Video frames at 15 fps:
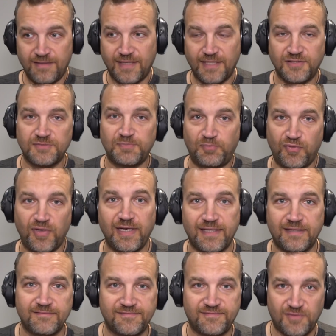They're just
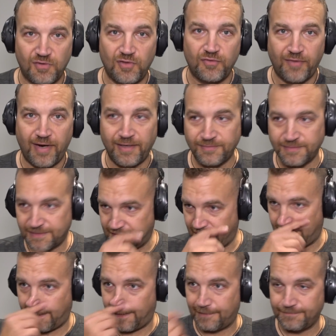brilliant for all round
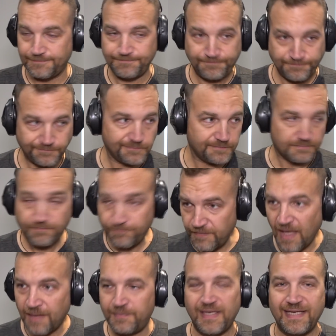
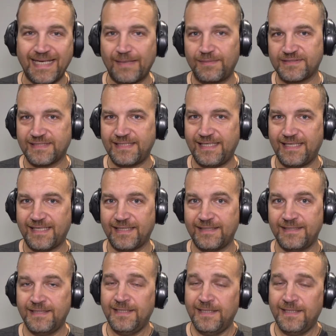being able to hear.